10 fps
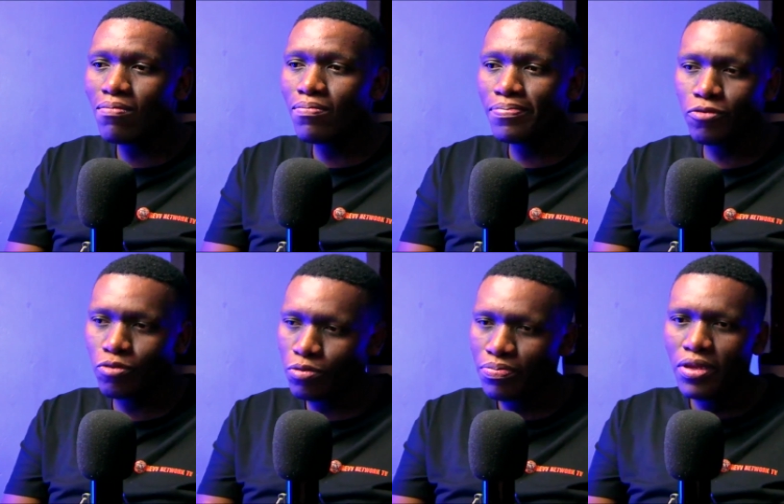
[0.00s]

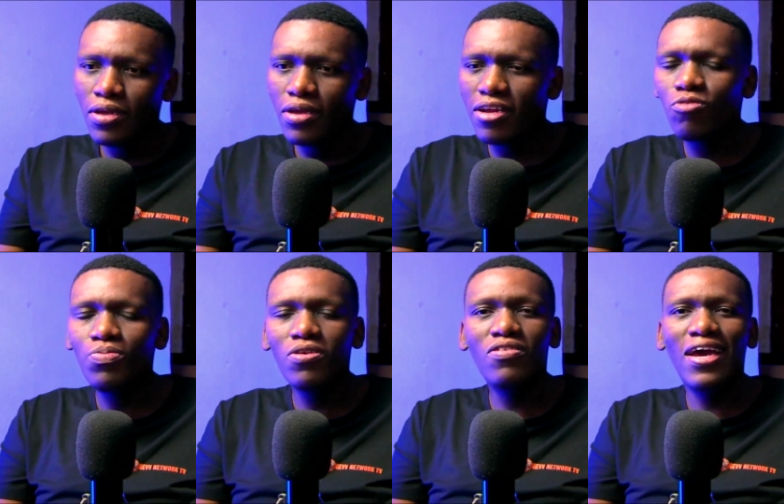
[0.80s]
So yeah, that's
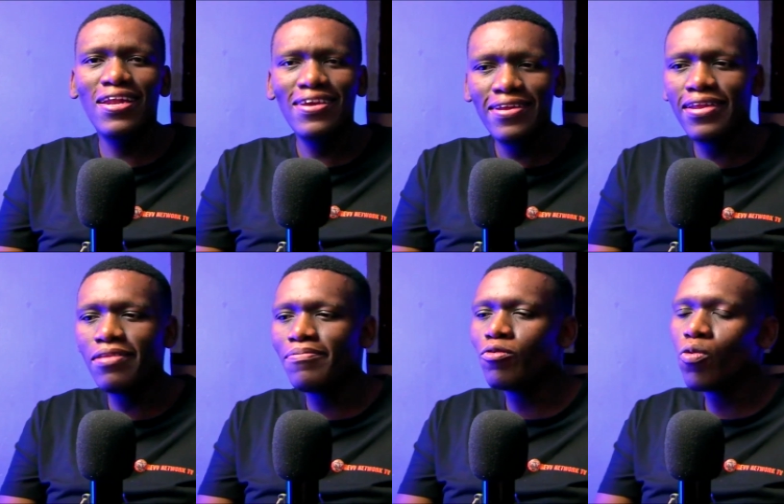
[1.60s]
basically it.
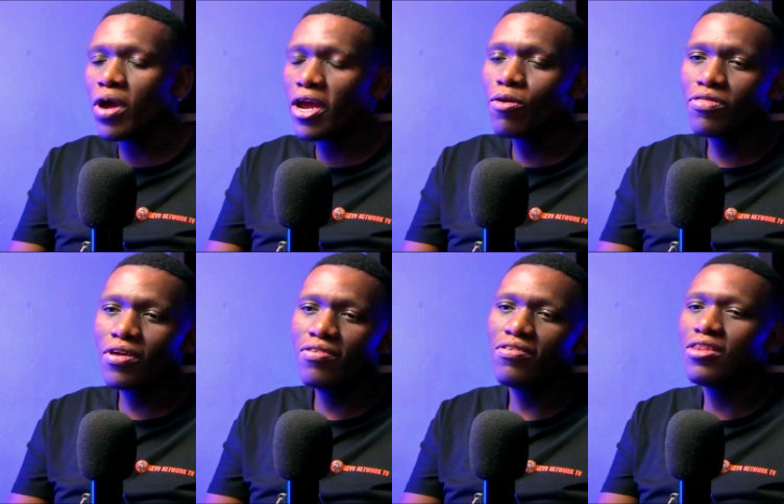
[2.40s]
Let me know what are your thoughts in the